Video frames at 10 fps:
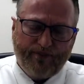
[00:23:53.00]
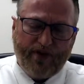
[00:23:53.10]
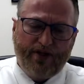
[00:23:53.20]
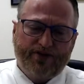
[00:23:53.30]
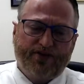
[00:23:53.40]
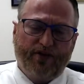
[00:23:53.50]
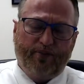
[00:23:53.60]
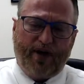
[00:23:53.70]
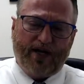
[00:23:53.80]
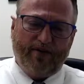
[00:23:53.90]
So the
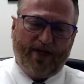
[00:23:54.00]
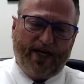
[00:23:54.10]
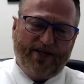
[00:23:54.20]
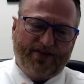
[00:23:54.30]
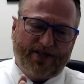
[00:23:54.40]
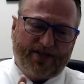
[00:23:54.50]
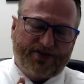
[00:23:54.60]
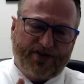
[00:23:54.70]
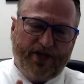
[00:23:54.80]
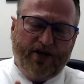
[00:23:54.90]
bottom line is
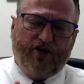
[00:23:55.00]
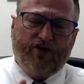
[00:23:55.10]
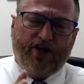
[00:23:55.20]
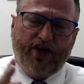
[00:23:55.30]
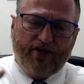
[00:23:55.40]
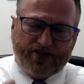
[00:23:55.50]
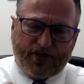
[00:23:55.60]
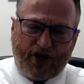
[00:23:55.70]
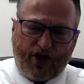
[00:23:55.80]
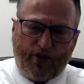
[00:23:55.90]
this. Years
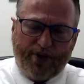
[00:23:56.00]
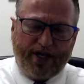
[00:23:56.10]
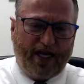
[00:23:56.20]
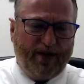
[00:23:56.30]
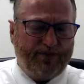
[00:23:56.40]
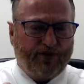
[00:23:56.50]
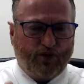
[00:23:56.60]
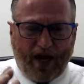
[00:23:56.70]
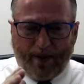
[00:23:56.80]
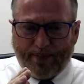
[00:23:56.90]
ago, when it came to
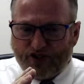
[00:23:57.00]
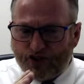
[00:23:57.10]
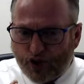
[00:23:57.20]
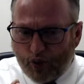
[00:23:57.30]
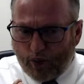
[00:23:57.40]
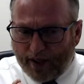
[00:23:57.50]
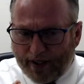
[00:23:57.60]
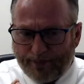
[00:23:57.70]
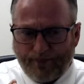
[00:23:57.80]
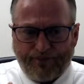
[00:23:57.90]
rapid
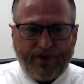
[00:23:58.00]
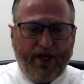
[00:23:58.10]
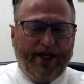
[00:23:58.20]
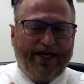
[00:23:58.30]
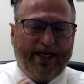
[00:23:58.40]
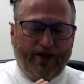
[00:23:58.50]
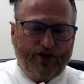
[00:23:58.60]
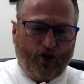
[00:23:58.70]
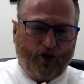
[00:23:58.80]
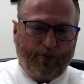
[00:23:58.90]
scoring, Ken
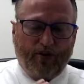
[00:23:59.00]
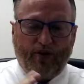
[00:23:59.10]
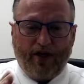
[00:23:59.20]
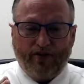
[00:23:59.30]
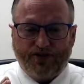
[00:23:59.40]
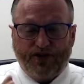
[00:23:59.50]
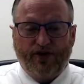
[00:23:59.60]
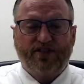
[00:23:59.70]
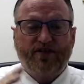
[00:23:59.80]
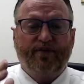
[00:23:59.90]
Yarborough, Harold
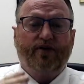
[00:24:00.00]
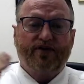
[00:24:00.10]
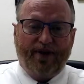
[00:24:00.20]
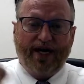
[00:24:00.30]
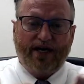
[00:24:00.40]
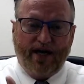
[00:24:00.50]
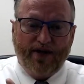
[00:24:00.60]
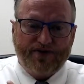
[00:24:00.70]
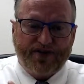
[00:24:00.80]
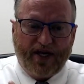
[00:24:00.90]
Stokes, and me was my
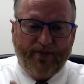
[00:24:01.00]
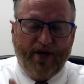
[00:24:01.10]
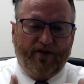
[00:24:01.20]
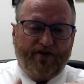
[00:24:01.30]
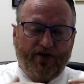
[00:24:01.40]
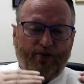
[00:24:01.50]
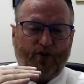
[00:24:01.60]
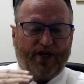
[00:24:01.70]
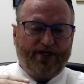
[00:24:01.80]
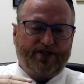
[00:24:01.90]
concept for the
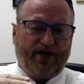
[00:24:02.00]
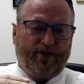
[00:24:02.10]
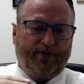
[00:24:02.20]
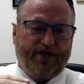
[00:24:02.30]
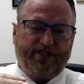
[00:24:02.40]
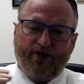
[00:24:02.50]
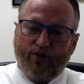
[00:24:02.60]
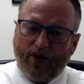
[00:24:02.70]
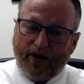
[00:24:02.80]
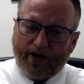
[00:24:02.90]
mortgage companies, and it
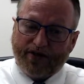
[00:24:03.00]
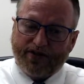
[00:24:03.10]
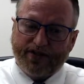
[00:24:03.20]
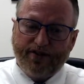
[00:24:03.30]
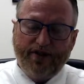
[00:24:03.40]
works.